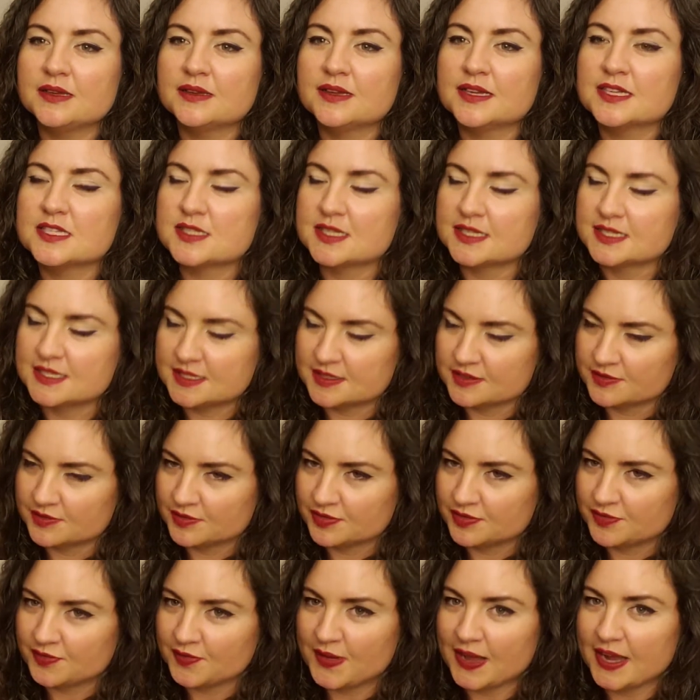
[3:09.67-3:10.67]
because it's
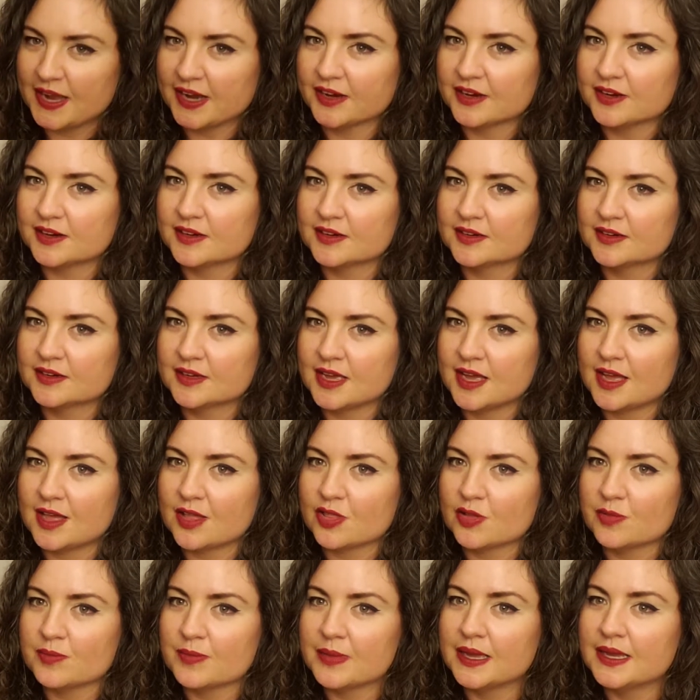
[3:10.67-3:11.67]
fire
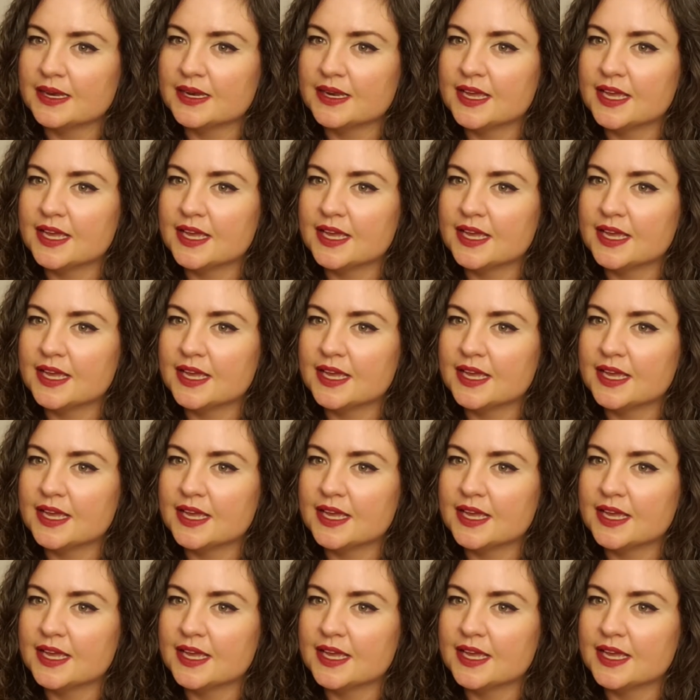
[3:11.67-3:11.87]
element,